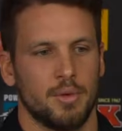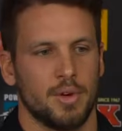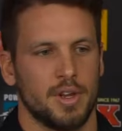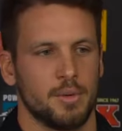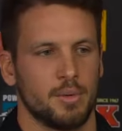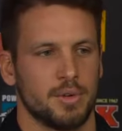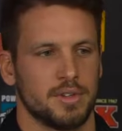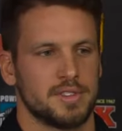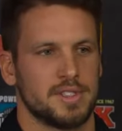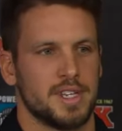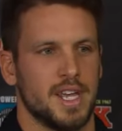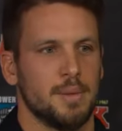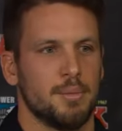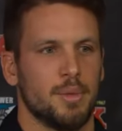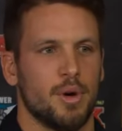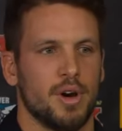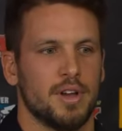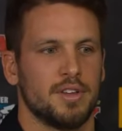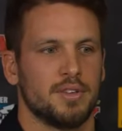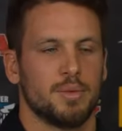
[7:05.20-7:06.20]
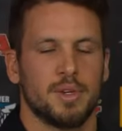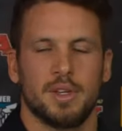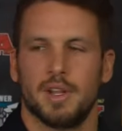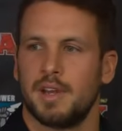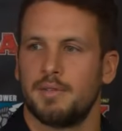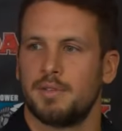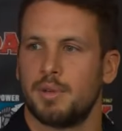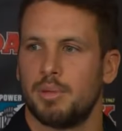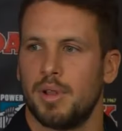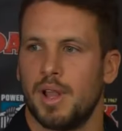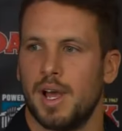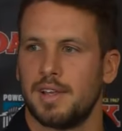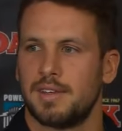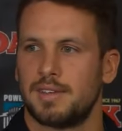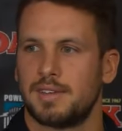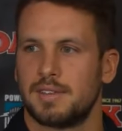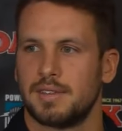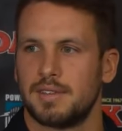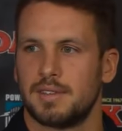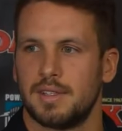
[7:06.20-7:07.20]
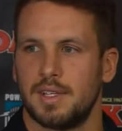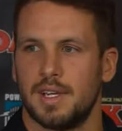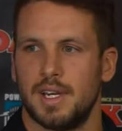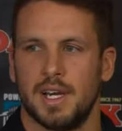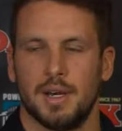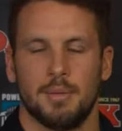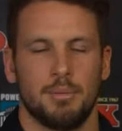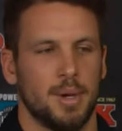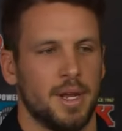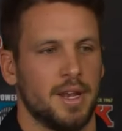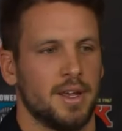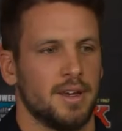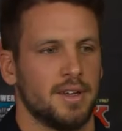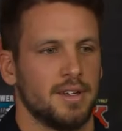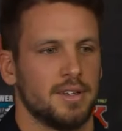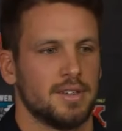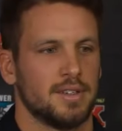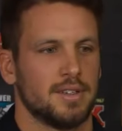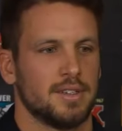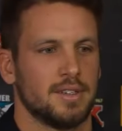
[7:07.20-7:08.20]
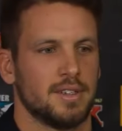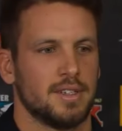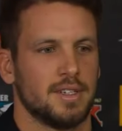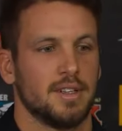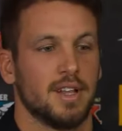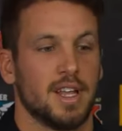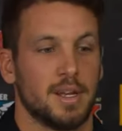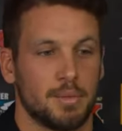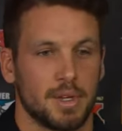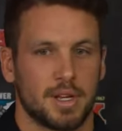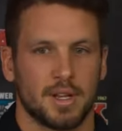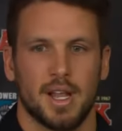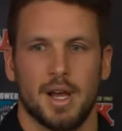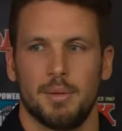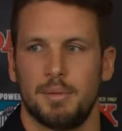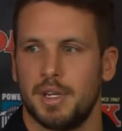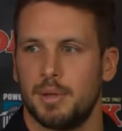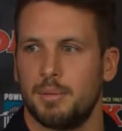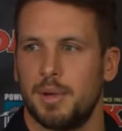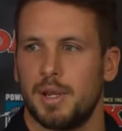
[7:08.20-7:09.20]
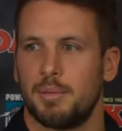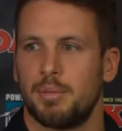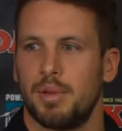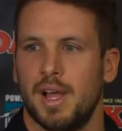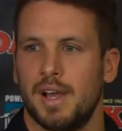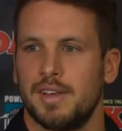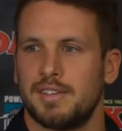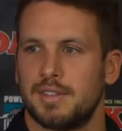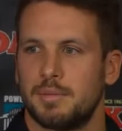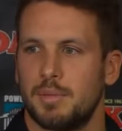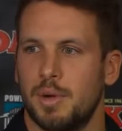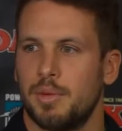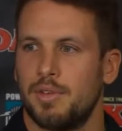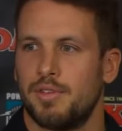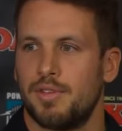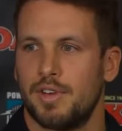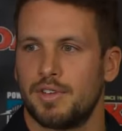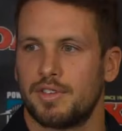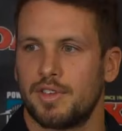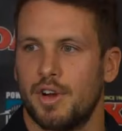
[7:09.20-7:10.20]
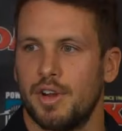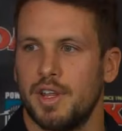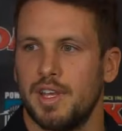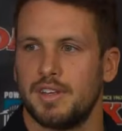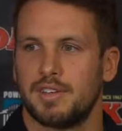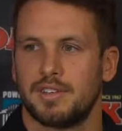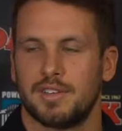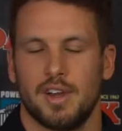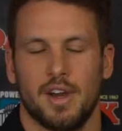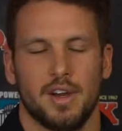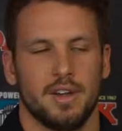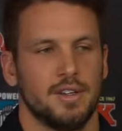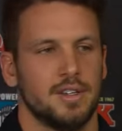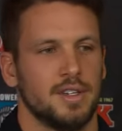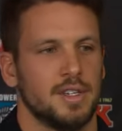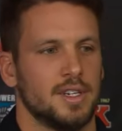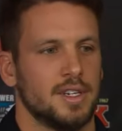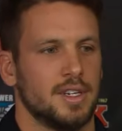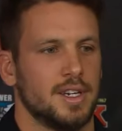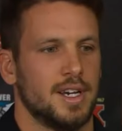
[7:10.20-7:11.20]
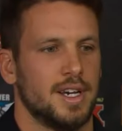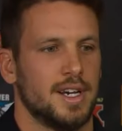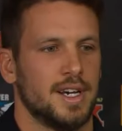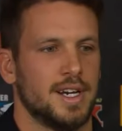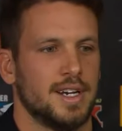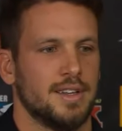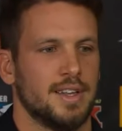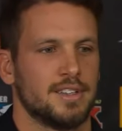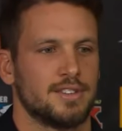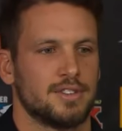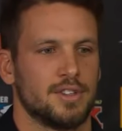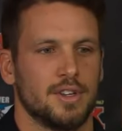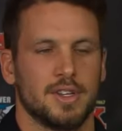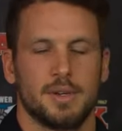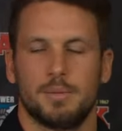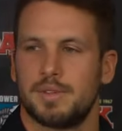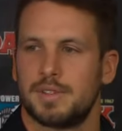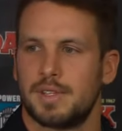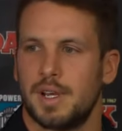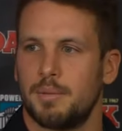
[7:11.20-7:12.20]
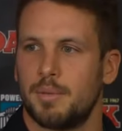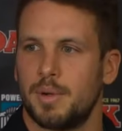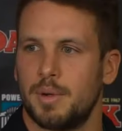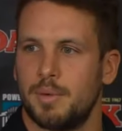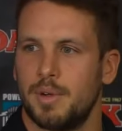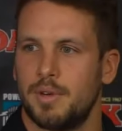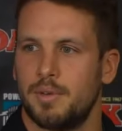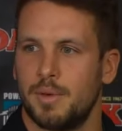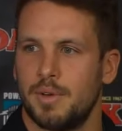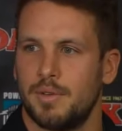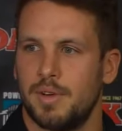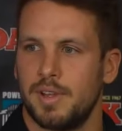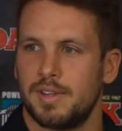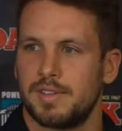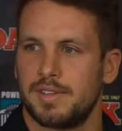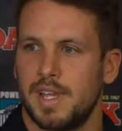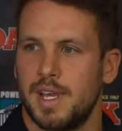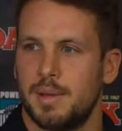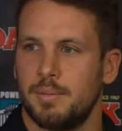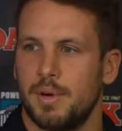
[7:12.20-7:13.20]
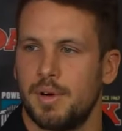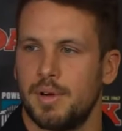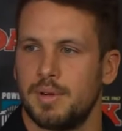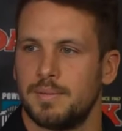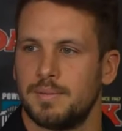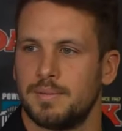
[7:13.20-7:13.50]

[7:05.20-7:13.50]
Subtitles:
really want to stand by is we leave the place leave the club in a better place than when we first got here. So that's certainly something we really stand by.